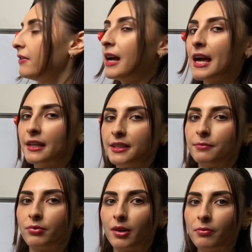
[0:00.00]
add
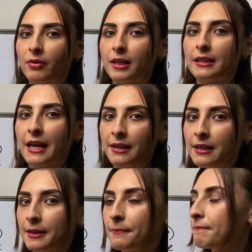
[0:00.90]
appropriate
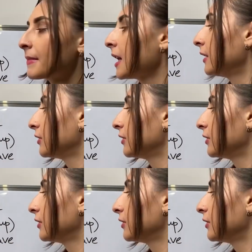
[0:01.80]
ending. So